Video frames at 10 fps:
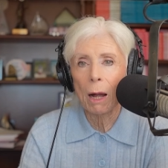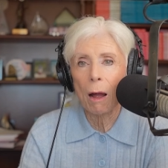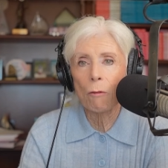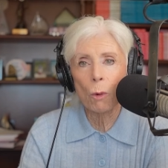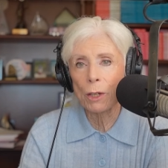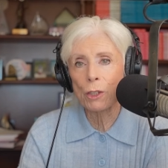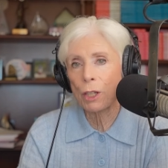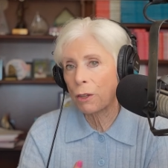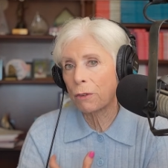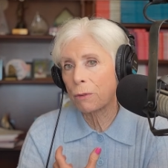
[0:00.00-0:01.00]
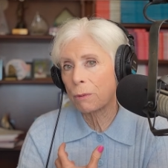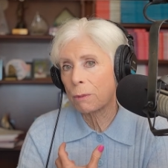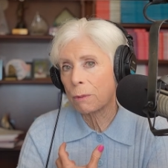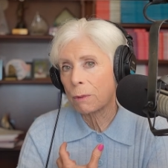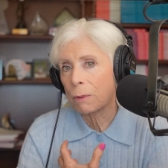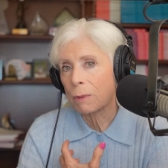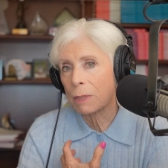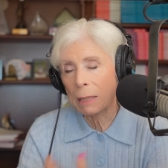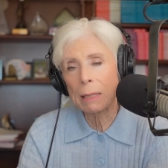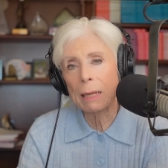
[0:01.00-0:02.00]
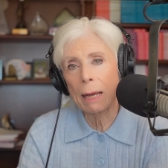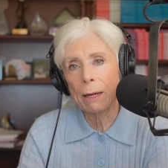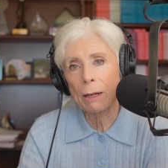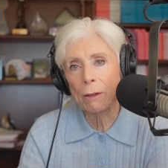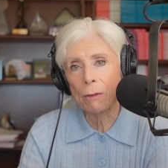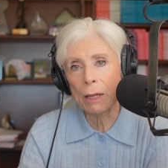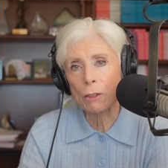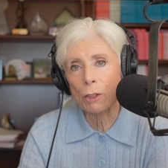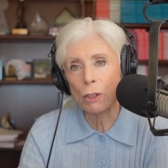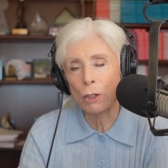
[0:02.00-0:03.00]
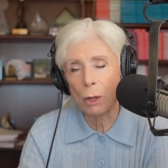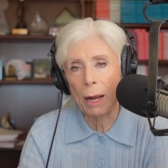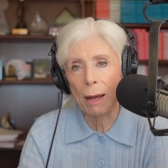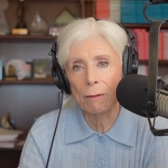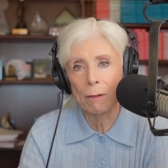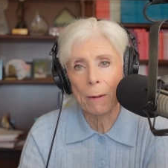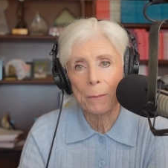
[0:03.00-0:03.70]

of what she th- didn't get and thinks she should have